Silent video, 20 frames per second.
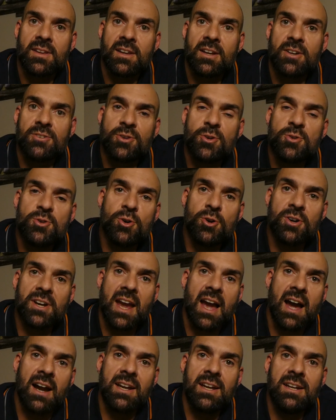So you're
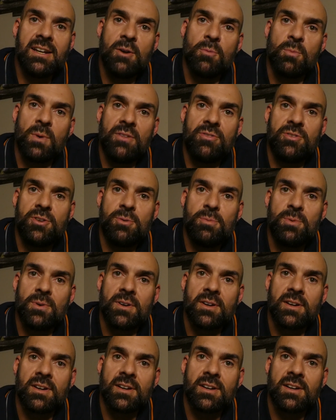carrying it with you.
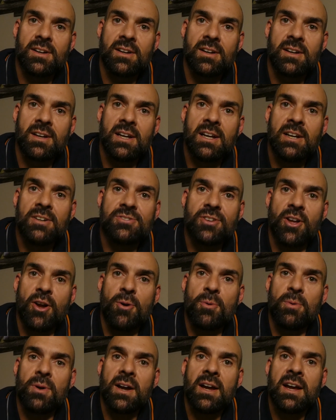
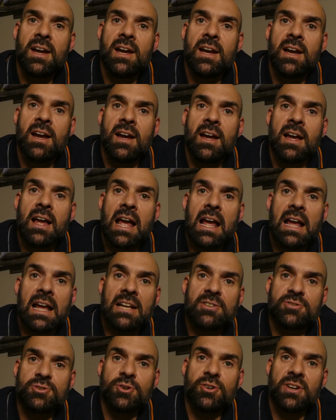So
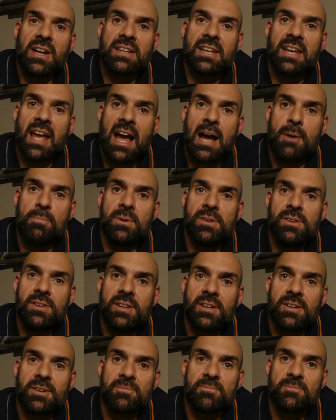it's already happened.
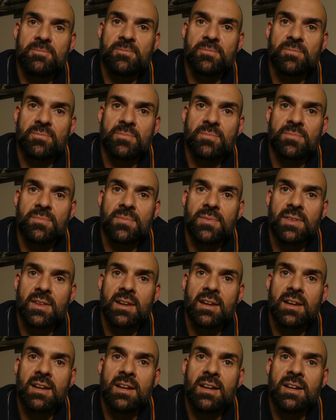
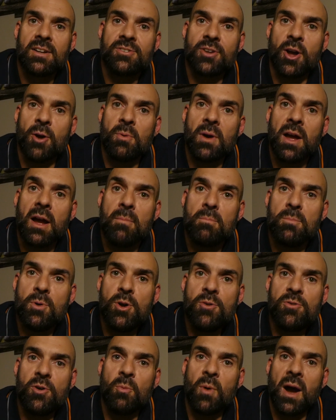So
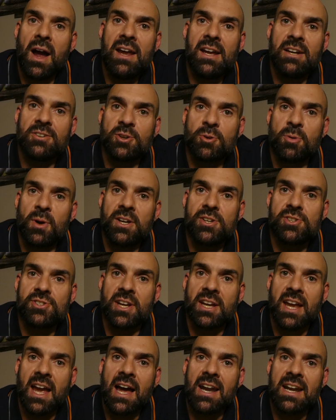move away as quick as
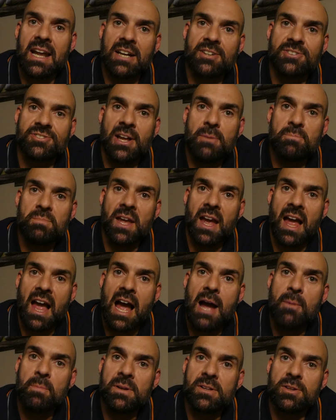you can, accept it
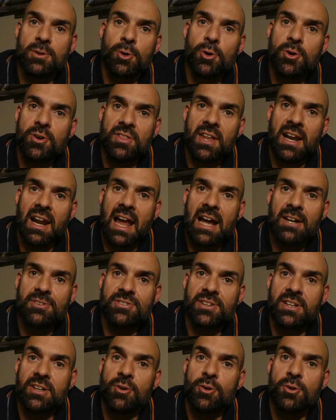happened, look at the
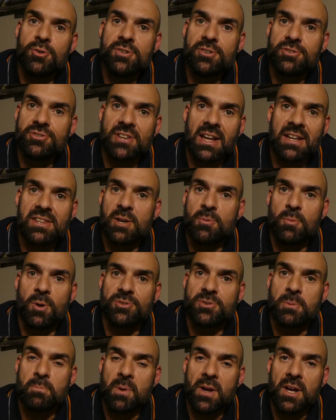lesson, understand it
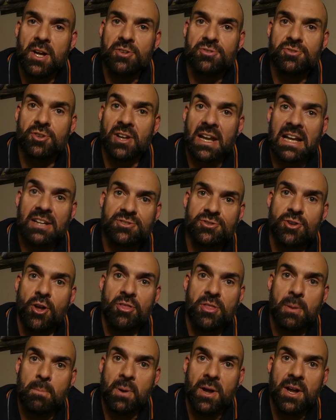wasn't personal, it's
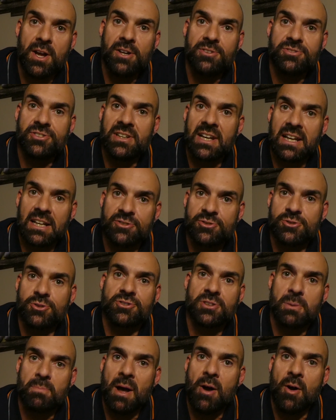not the person, it's
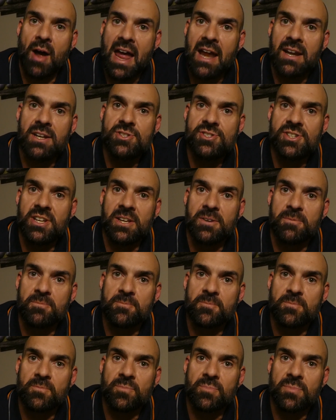just about energy.
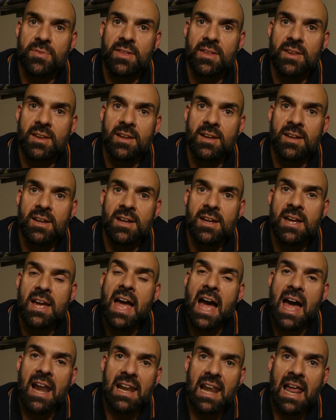
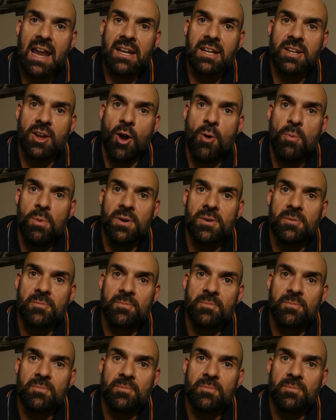And let it go.